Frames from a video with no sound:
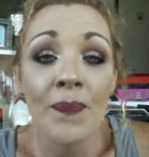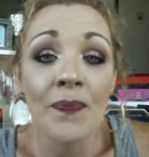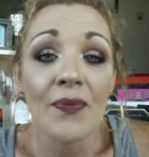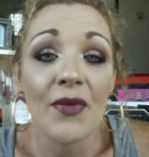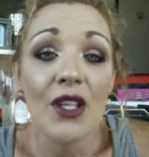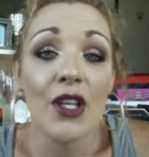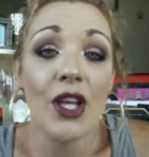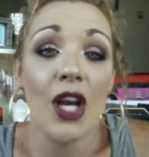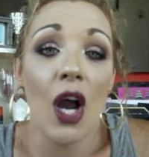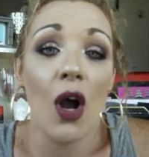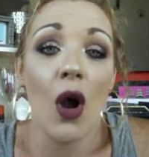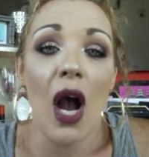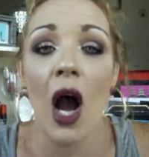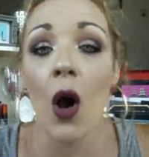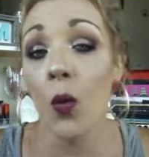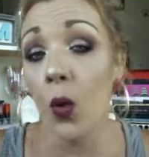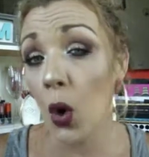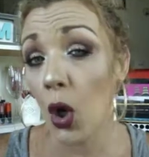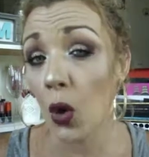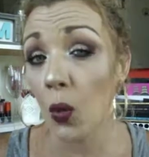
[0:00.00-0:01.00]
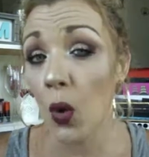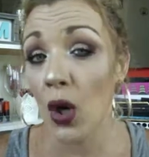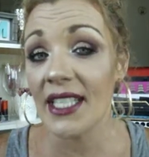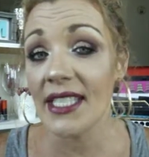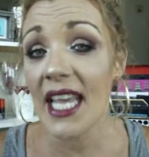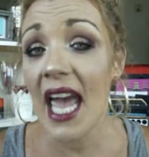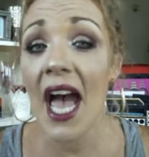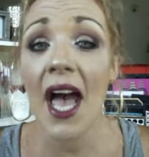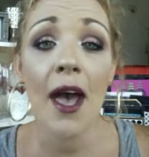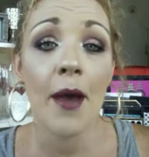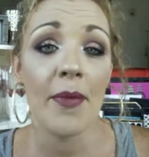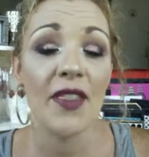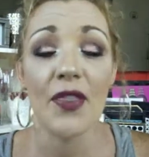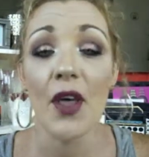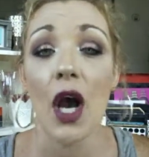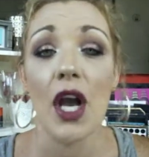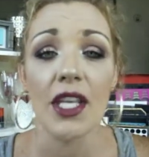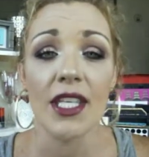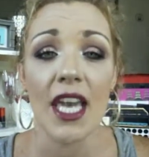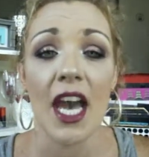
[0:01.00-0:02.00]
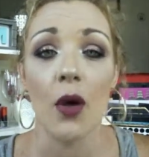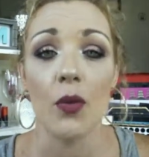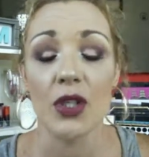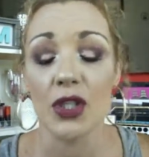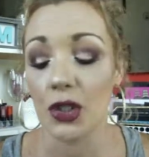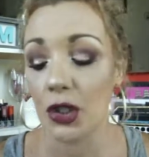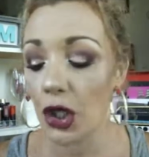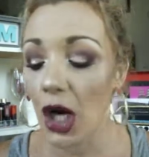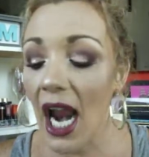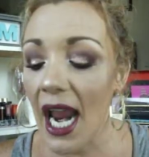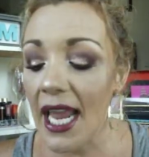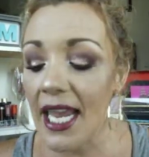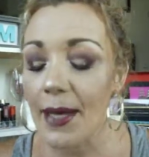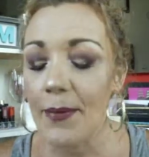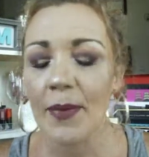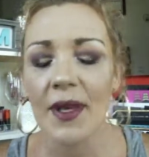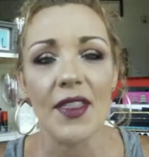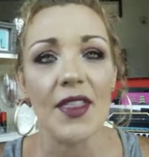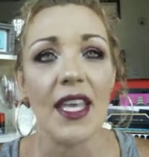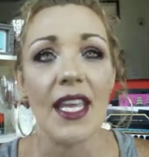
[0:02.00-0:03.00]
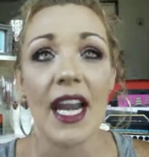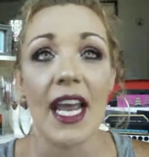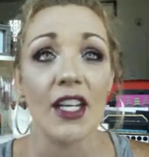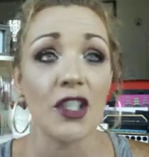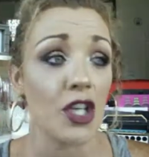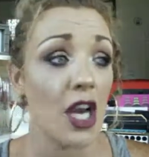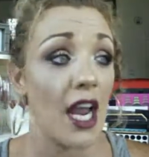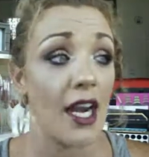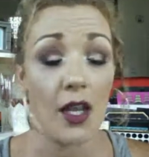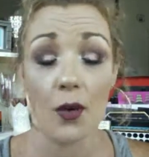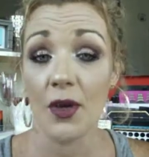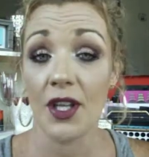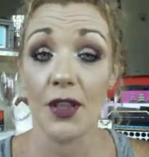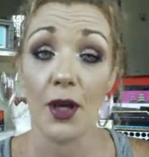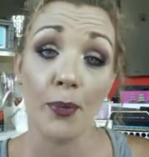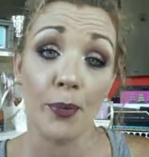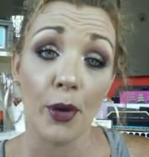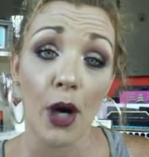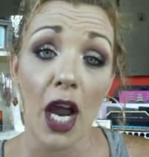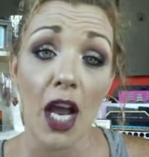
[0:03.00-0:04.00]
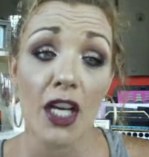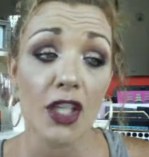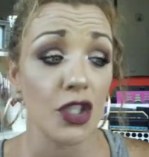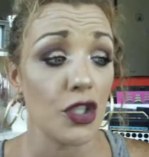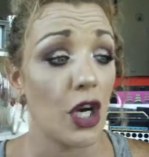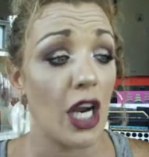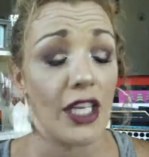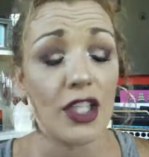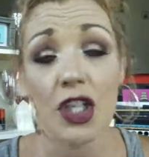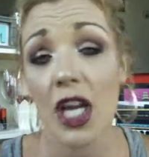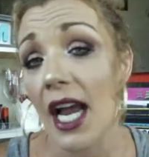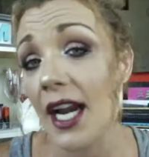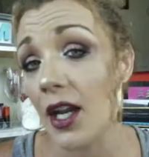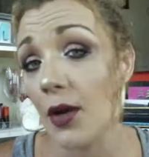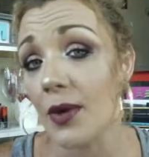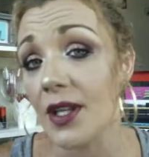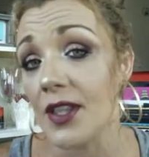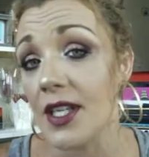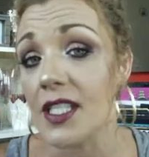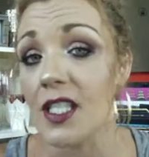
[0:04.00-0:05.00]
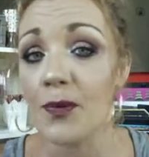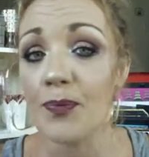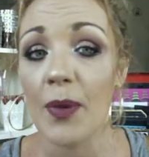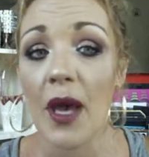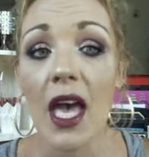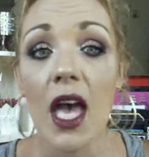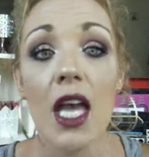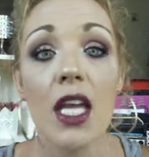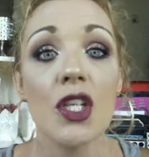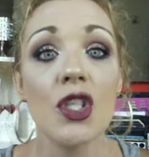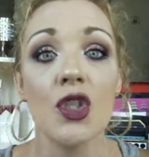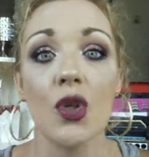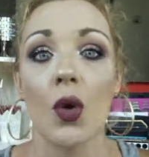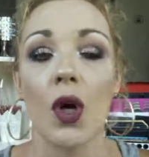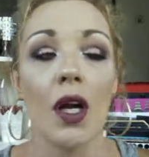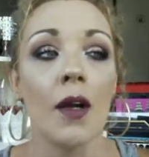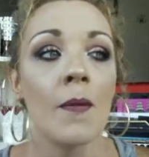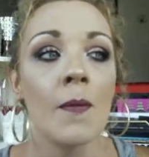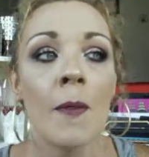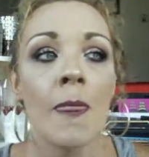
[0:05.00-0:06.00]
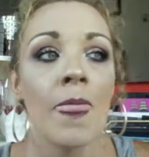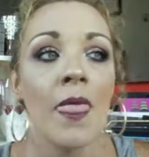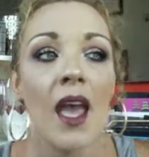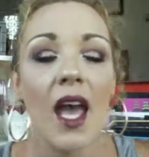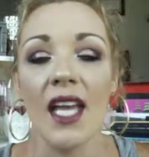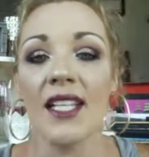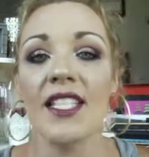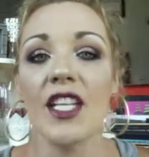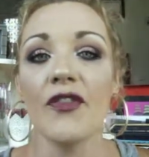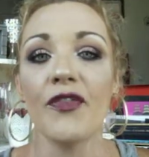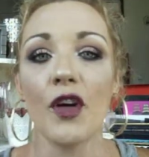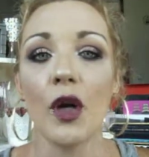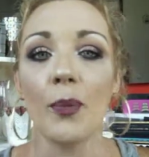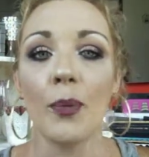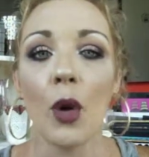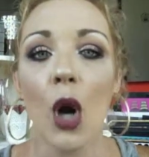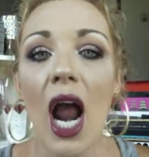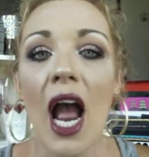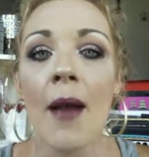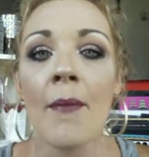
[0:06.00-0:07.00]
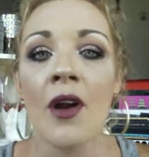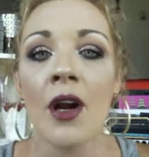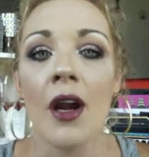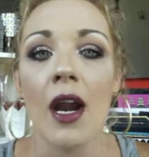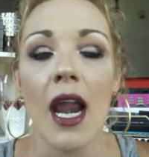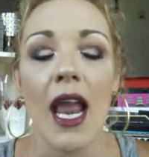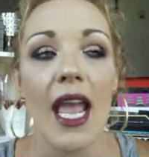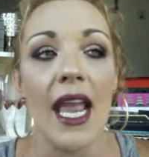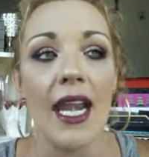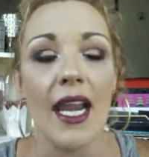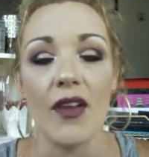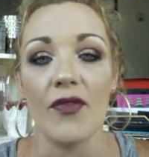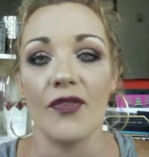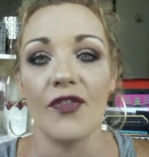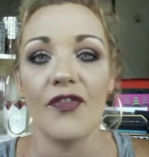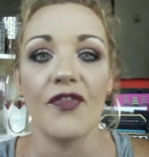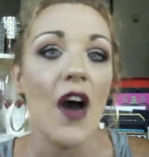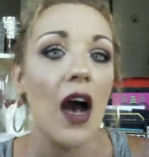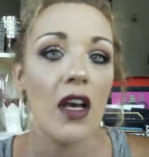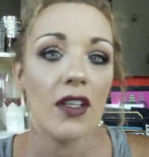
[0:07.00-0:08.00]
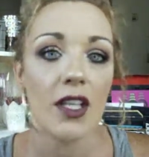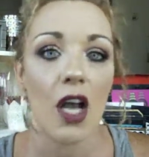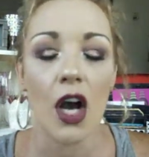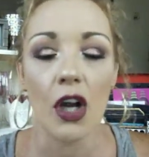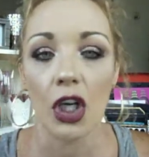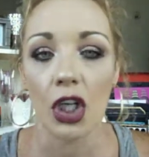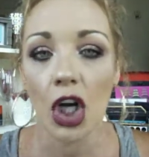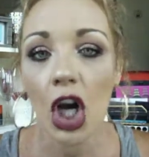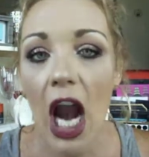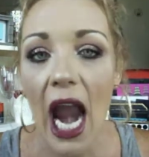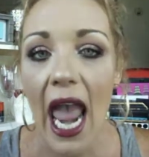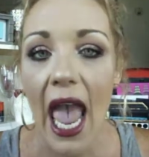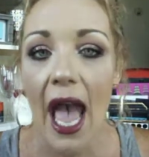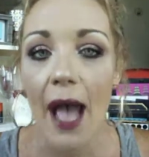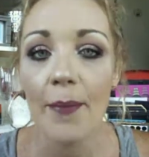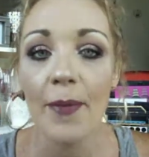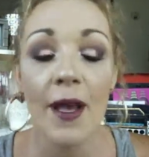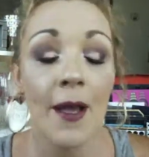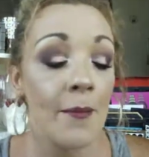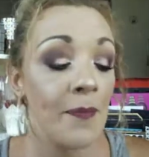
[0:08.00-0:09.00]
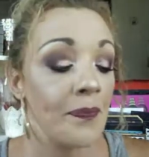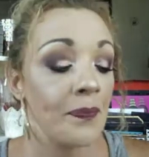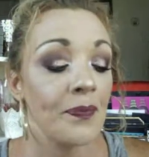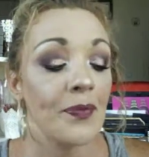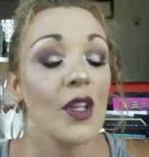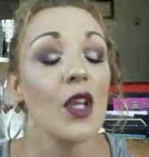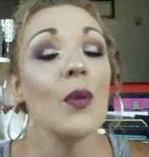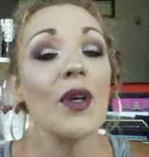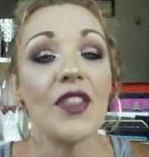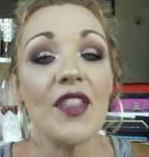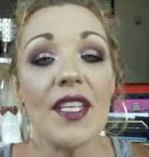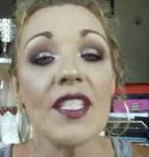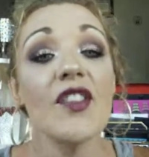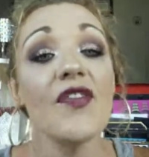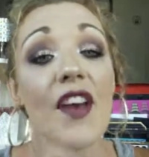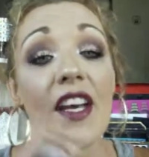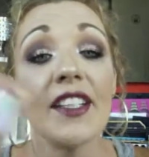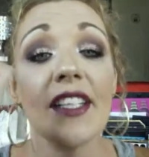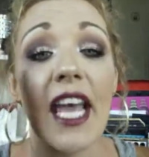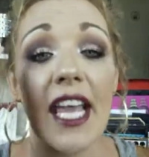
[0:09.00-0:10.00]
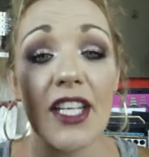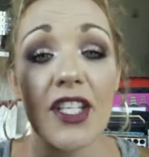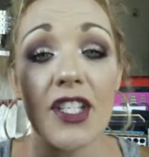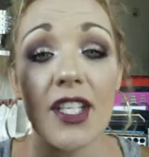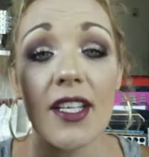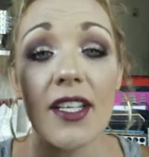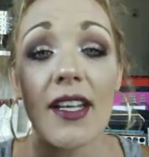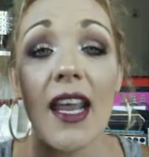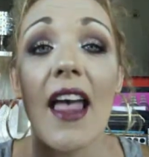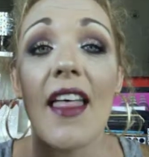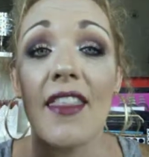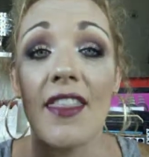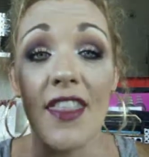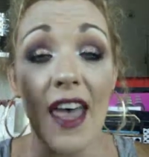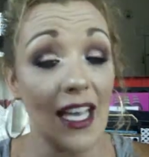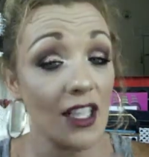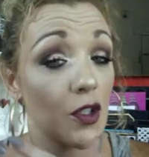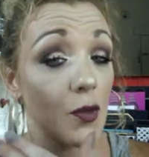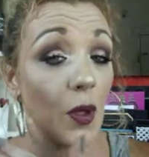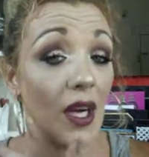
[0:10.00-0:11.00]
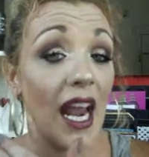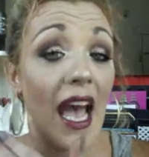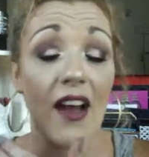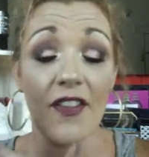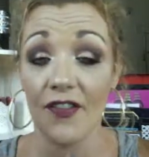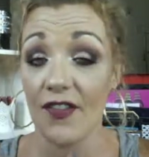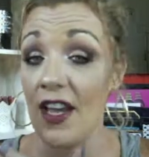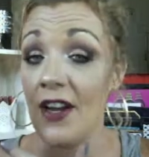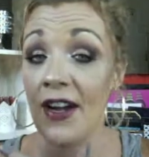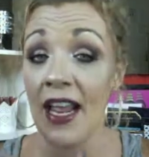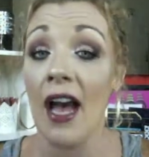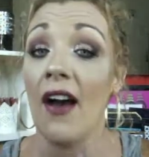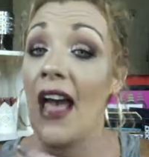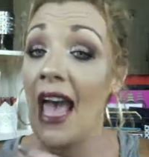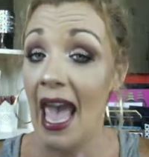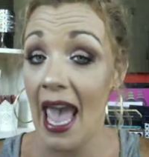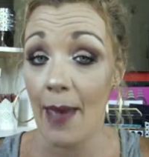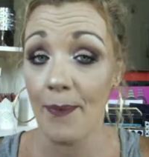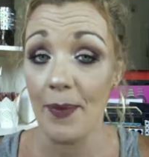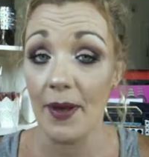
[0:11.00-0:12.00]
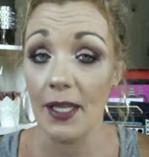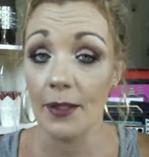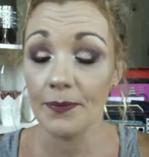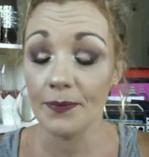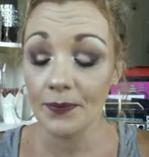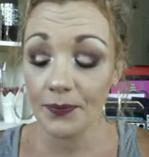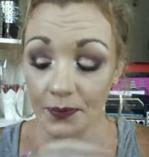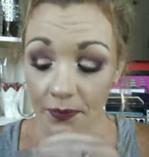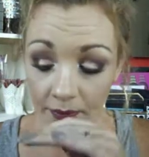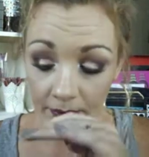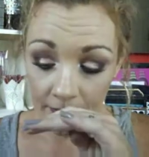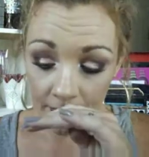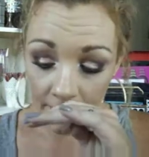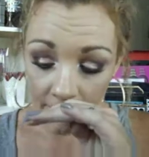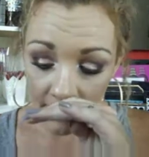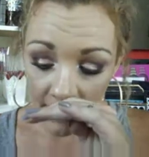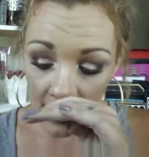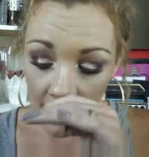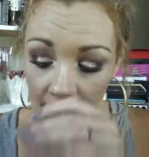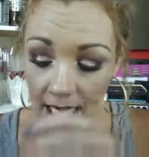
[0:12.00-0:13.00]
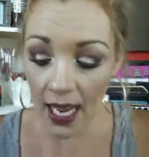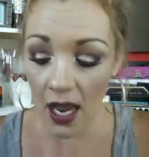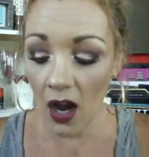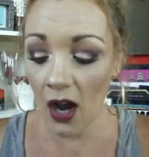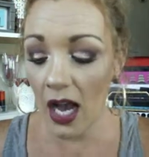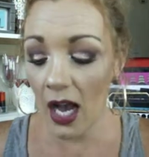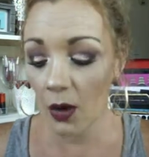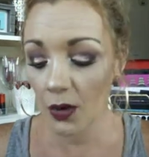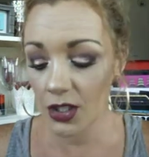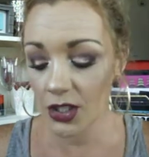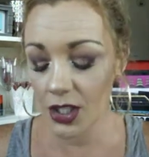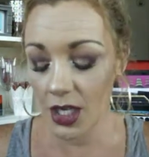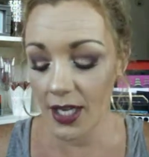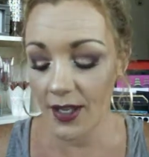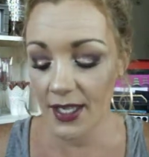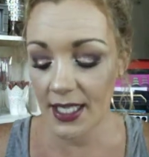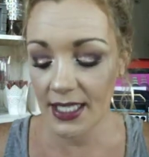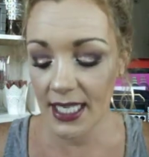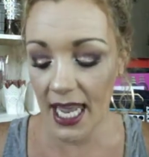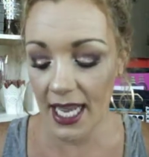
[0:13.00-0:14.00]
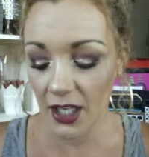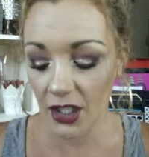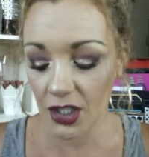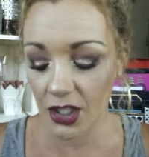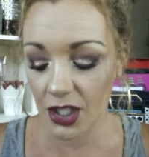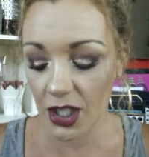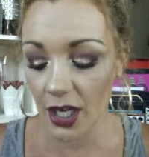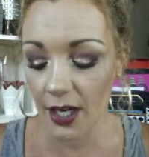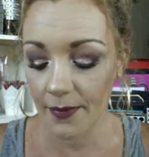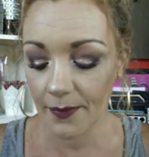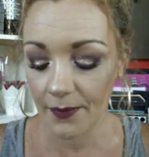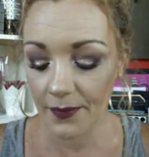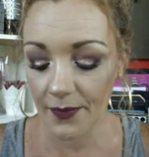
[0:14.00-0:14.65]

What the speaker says: I wore one time and thought, yeah, it was great, but then I tried it with a brush, or I tried it with a sponge, or a different primer, and it falls all to crap. With this foundation, that's what I found out happened. Now, I will show you the texture.